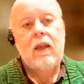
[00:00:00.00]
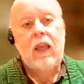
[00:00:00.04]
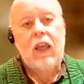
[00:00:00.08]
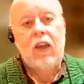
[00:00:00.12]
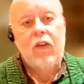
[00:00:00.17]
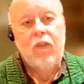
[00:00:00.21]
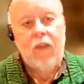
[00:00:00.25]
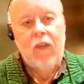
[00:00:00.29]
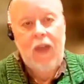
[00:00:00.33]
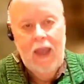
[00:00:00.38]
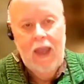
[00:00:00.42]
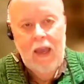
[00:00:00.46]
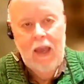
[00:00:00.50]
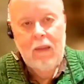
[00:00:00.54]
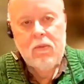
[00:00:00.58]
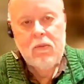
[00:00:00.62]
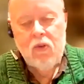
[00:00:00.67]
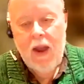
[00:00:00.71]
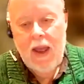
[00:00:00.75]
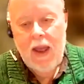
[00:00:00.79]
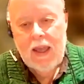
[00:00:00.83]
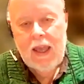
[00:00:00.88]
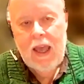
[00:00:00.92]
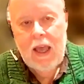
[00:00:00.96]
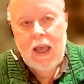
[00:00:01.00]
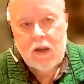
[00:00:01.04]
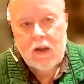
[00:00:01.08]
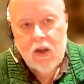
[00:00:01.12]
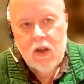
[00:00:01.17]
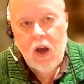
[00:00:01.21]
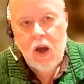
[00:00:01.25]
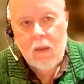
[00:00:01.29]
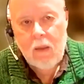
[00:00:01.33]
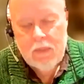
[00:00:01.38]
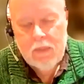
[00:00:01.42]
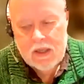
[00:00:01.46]
If Amtrak had
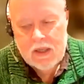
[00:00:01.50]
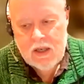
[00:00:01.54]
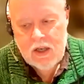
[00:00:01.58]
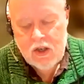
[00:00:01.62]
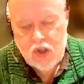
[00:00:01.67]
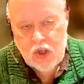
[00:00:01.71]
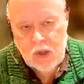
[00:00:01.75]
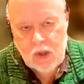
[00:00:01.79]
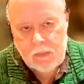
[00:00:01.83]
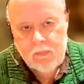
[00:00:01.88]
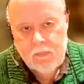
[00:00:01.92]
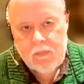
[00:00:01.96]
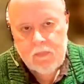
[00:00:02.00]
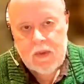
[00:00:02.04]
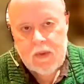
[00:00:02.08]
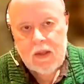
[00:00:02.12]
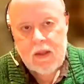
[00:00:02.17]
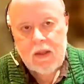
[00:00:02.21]
competition,